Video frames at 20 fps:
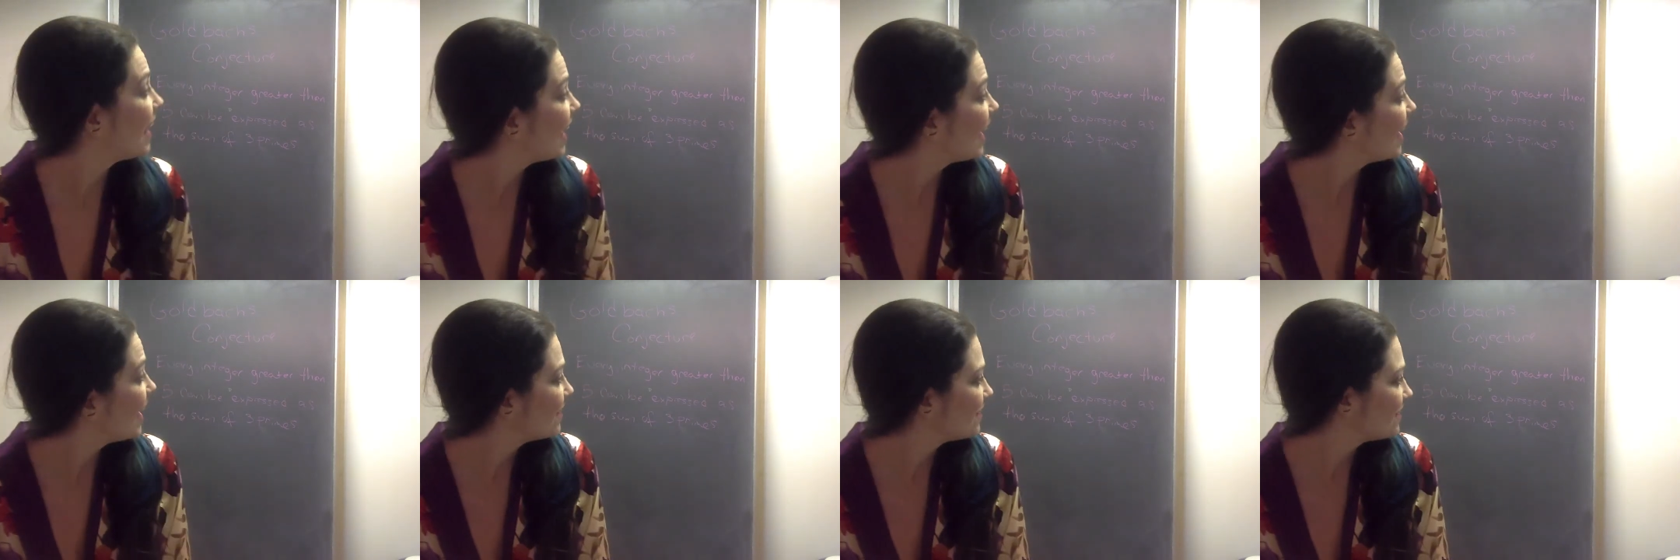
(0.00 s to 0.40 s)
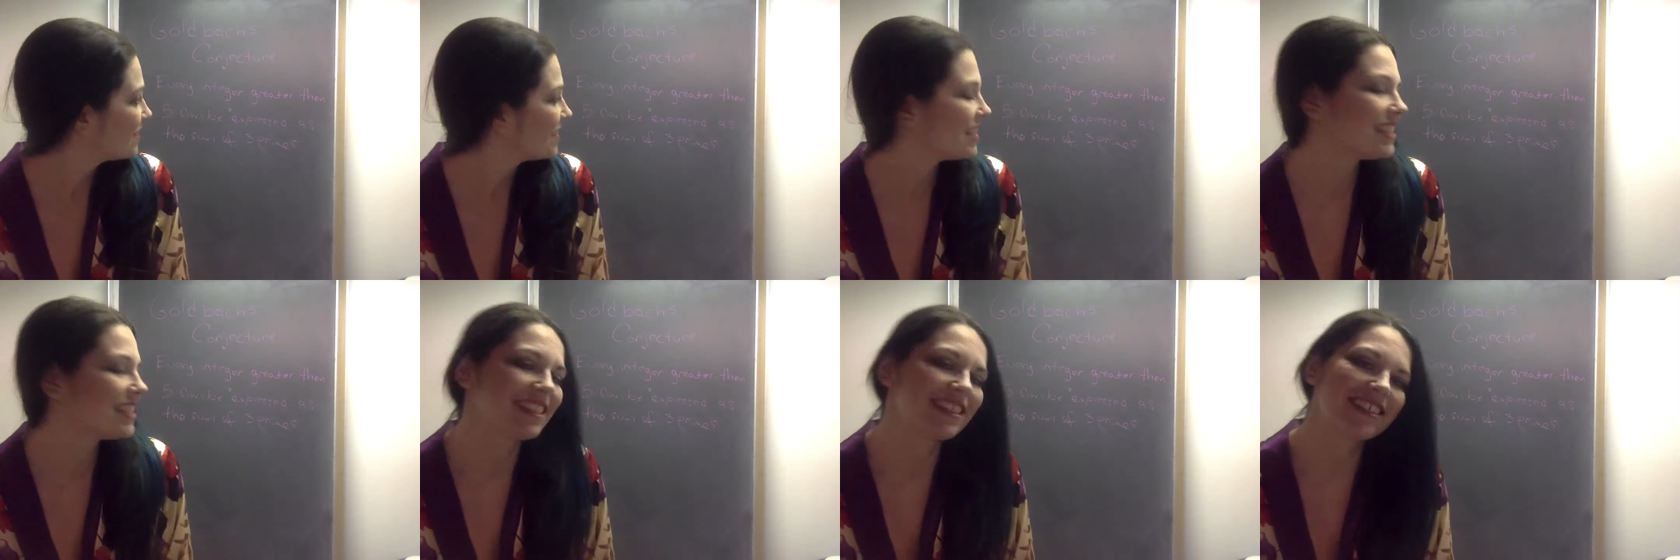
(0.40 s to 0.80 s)

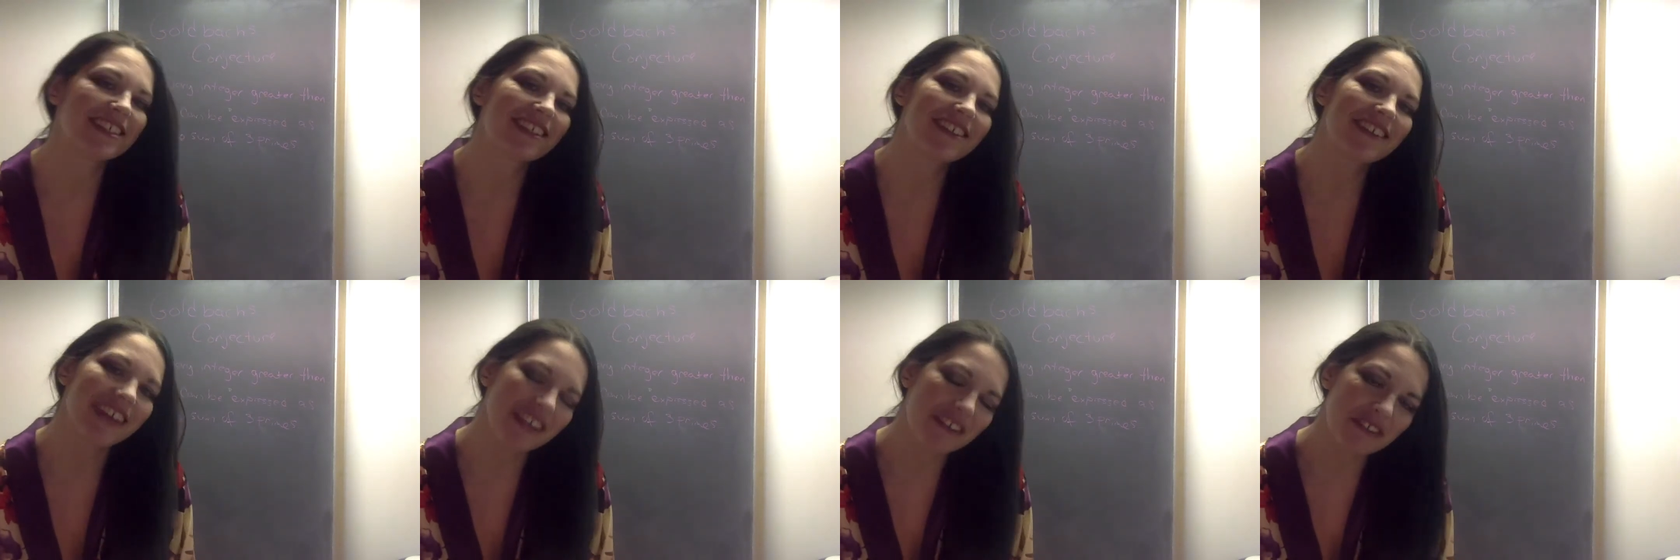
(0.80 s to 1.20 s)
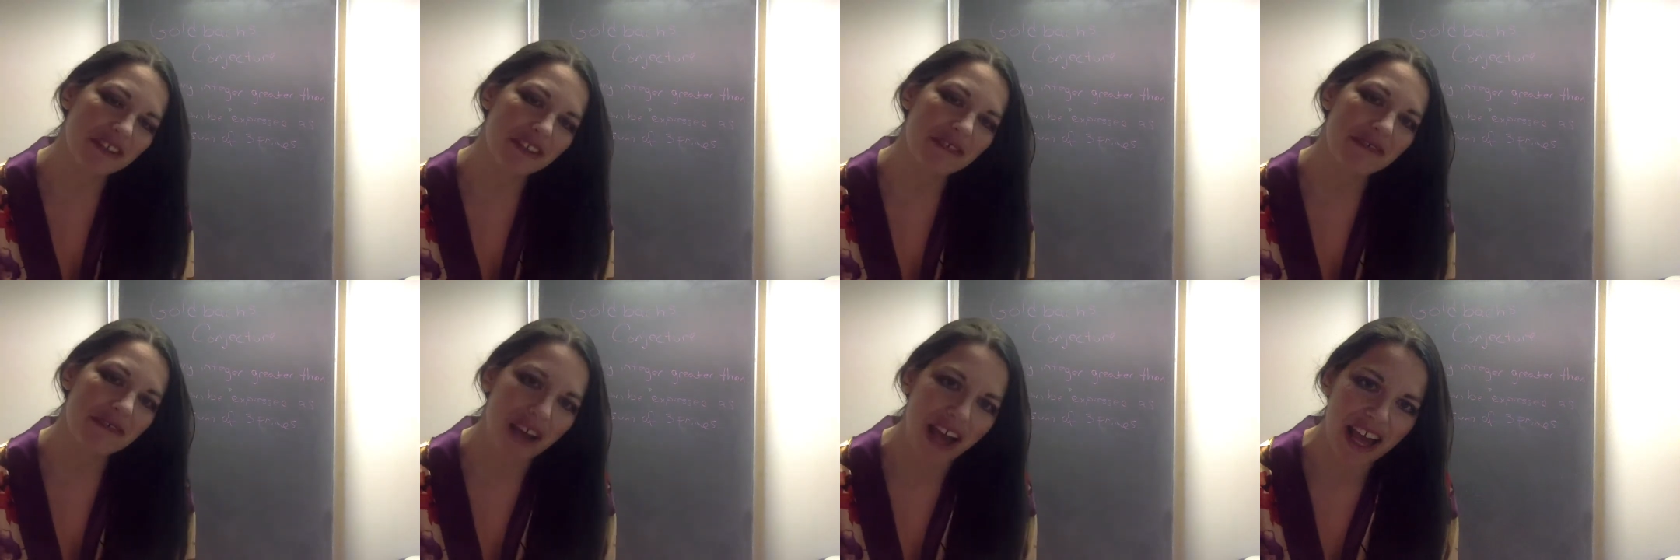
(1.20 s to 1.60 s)
Every integer greater
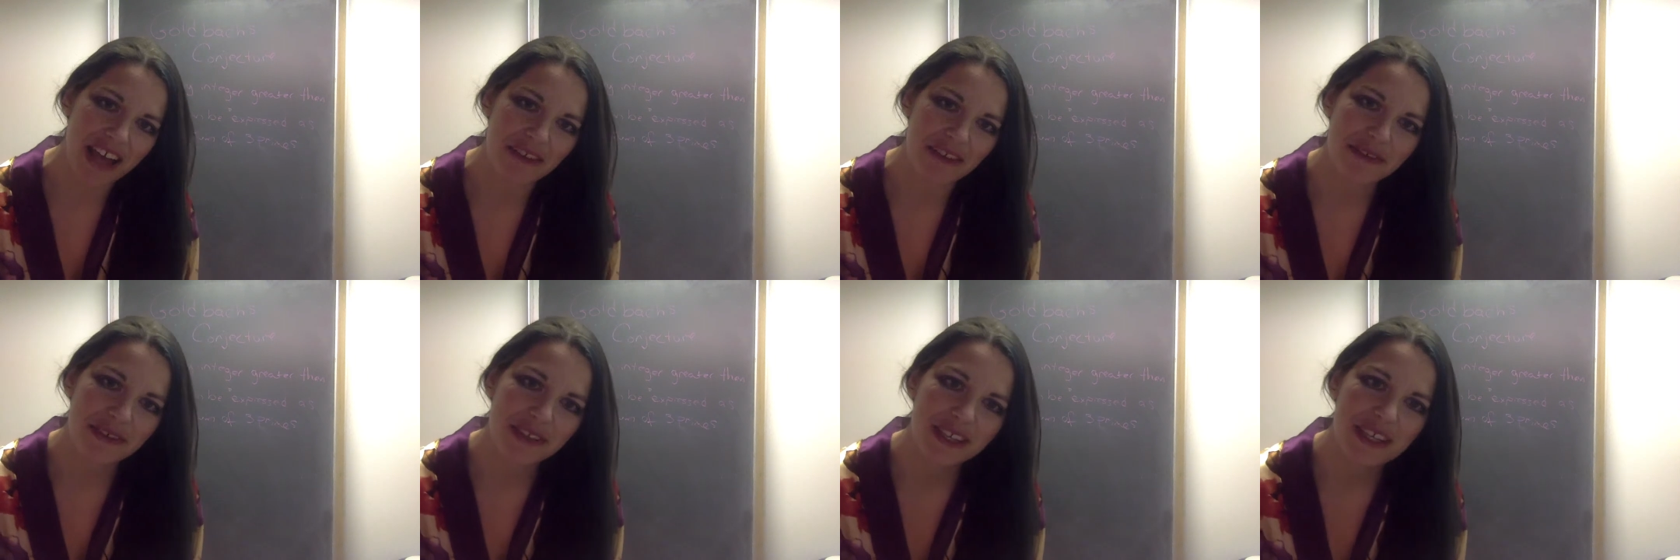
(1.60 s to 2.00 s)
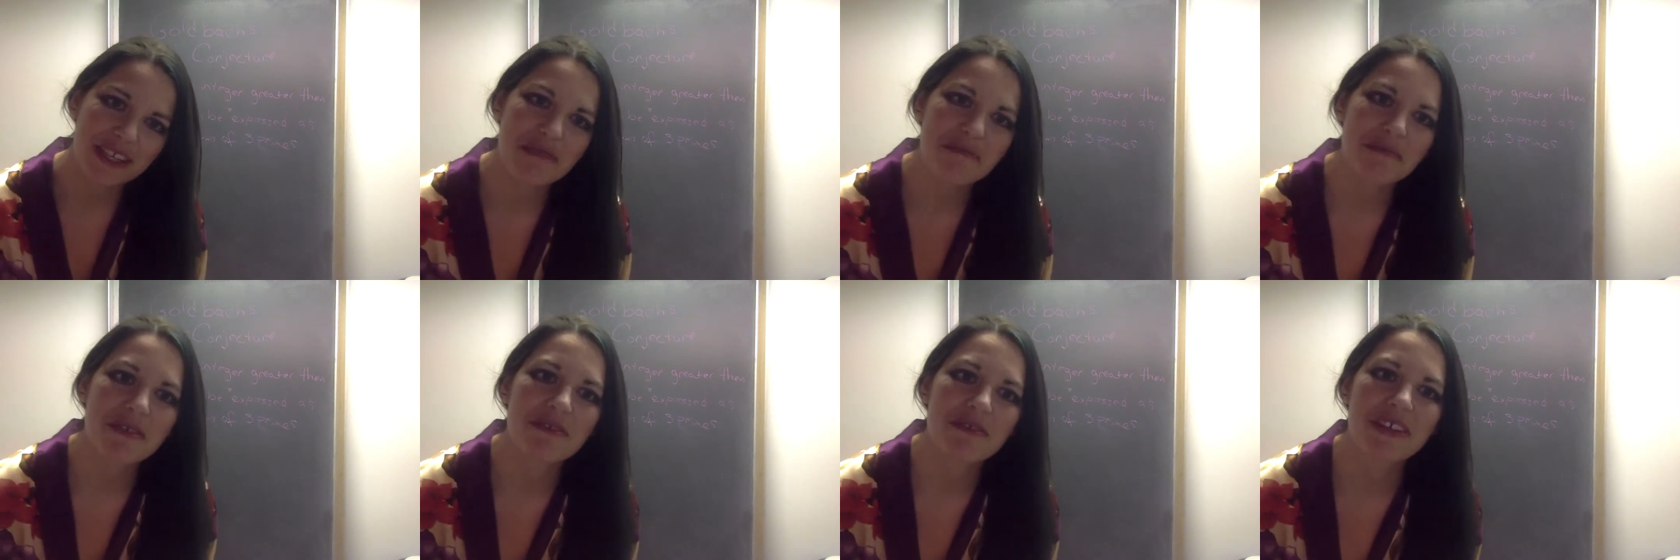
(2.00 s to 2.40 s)
than 5
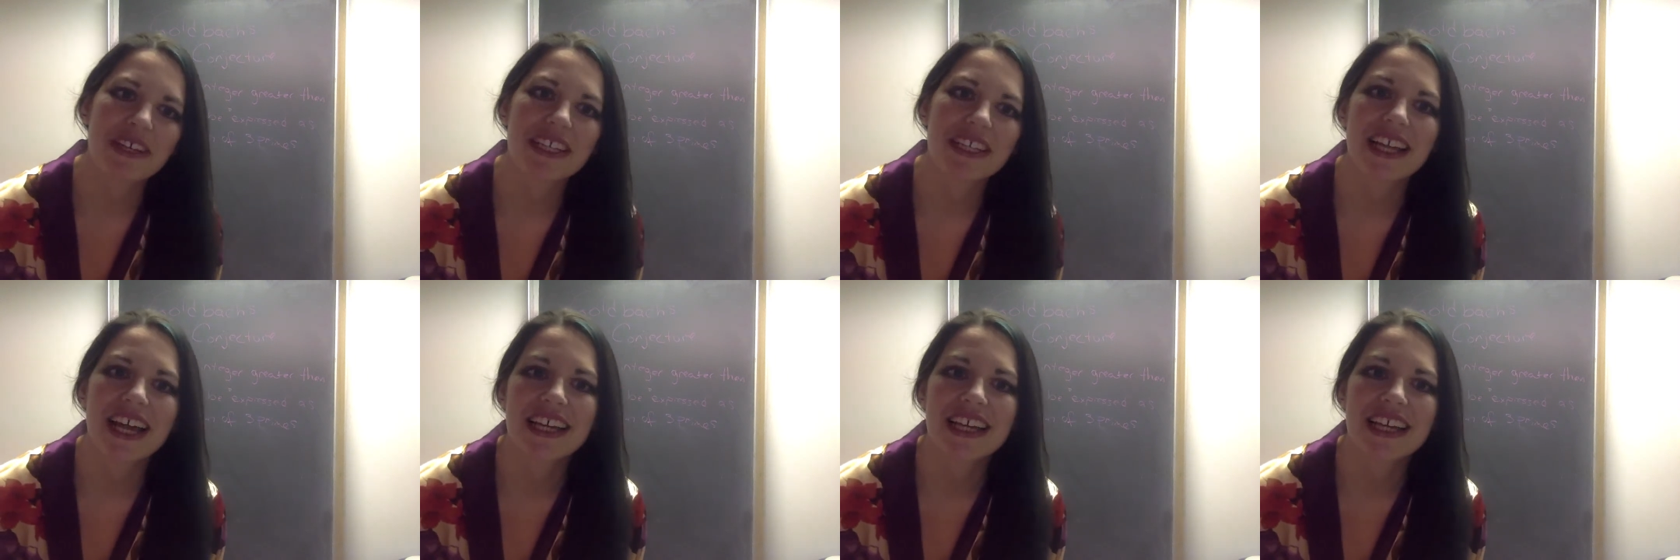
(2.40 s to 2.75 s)
can be written